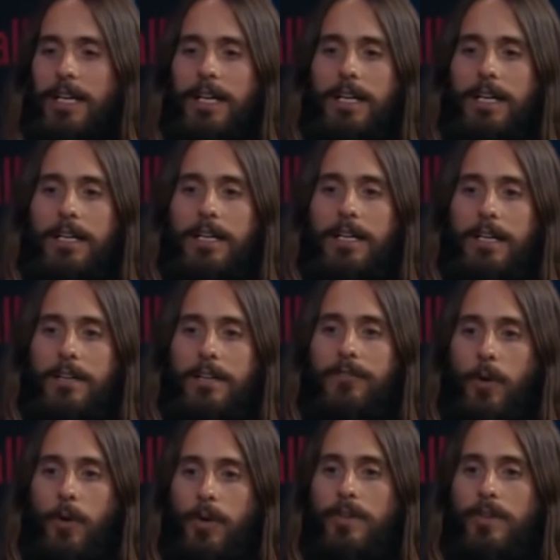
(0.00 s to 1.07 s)
uh,
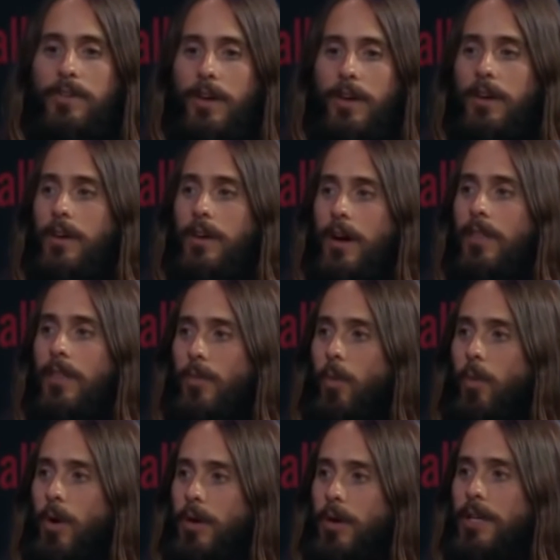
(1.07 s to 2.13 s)
focus on, on the
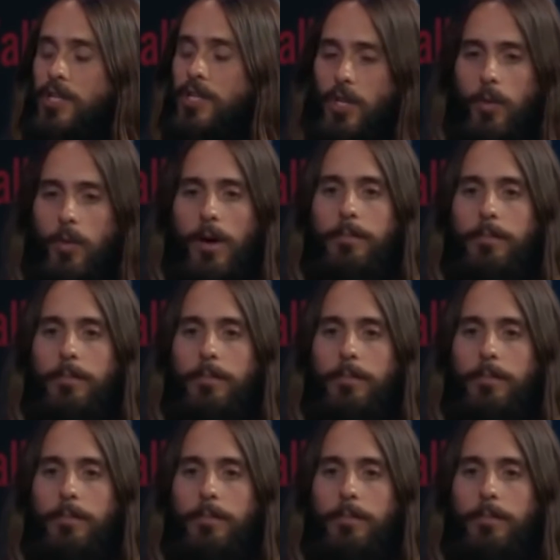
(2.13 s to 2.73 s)
work. I show